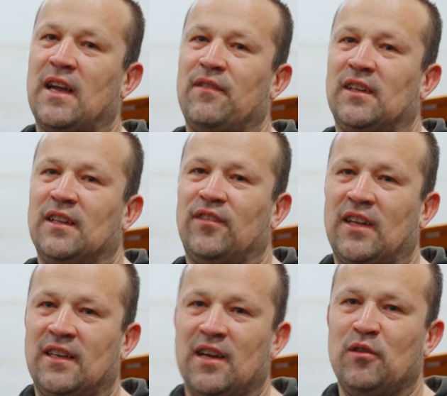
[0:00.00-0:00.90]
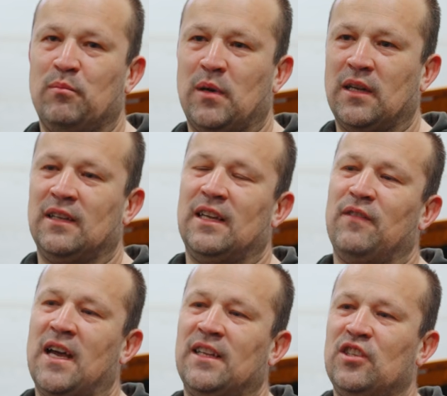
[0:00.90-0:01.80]
having this sent out, but the
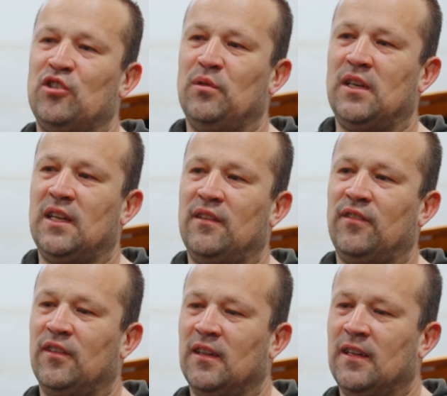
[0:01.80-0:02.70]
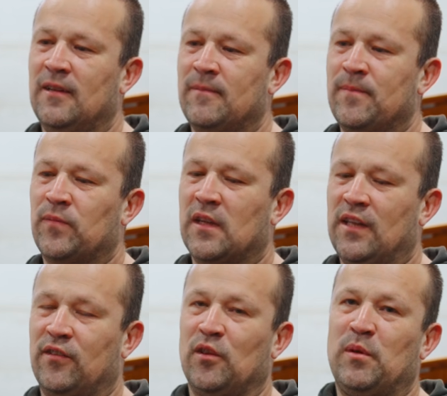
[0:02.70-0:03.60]
advantage to it is
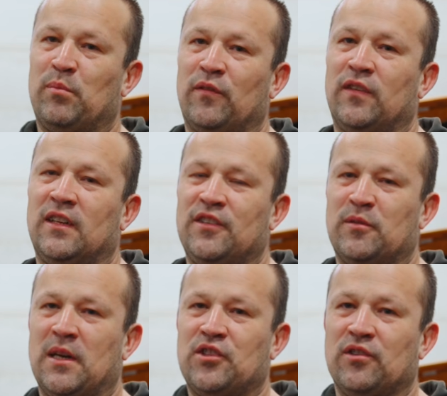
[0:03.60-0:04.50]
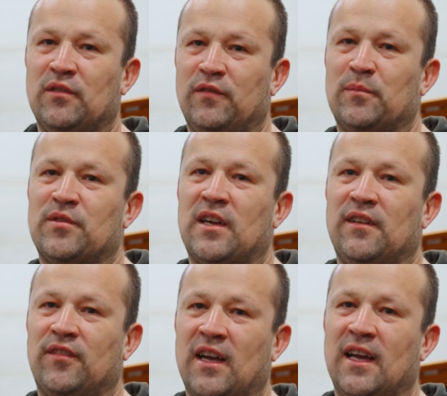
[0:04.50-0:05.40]
it's going to be perfectly symmetrical from side
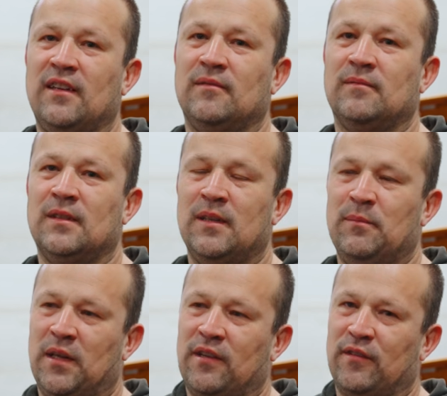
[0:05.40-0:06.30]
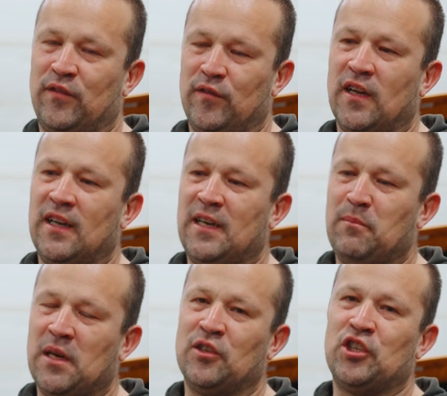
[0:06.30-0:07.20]
to side, because if you've done any
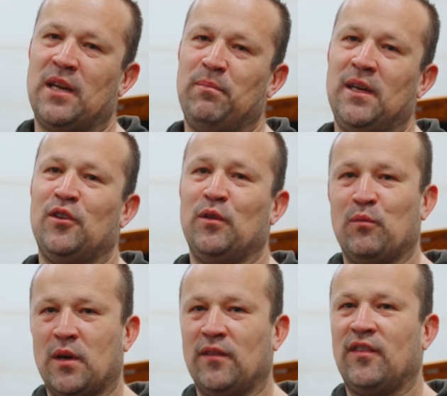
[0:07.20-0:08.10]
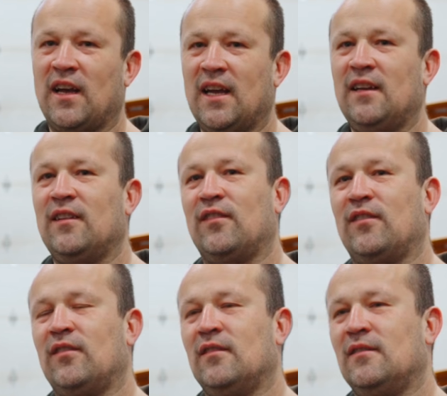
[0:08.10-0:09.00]
metal shaping, doing one side
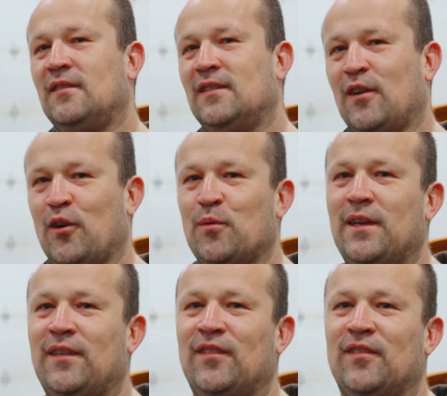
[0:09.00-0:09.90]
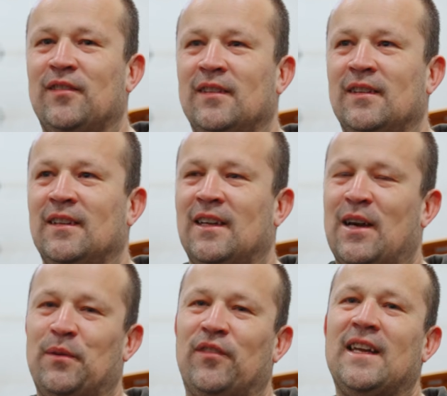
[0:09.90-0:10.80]
is always,
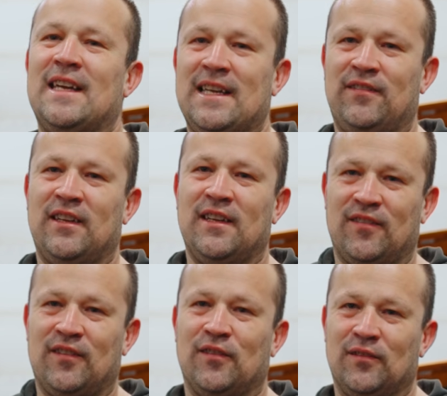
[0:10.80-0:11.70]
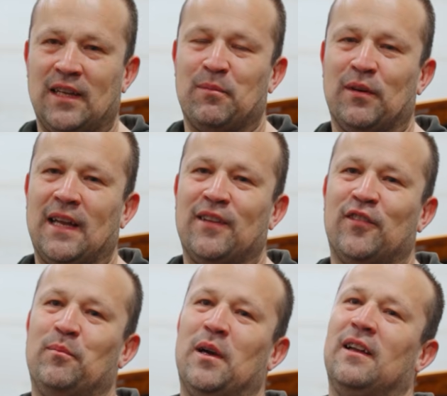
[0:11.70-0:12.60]
I wouldn't say easy, it's still labor
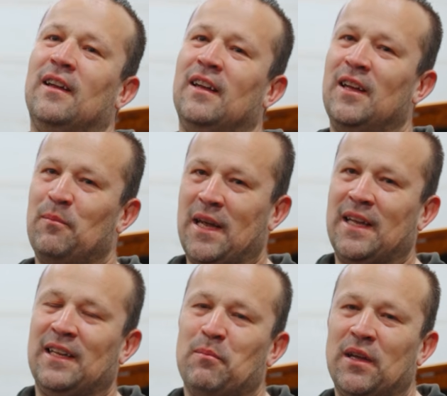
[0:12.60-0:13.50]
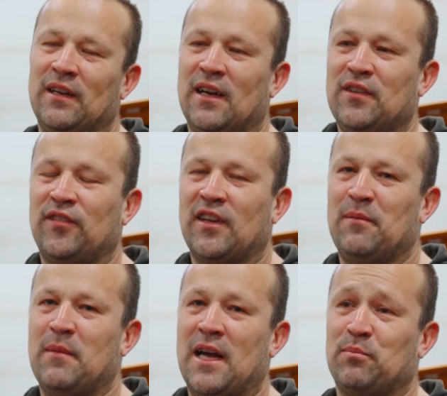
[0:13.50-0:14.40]
intensive, but making the other
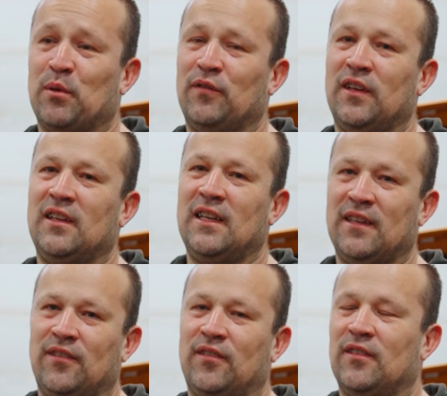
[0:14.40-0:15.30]
side match perfectly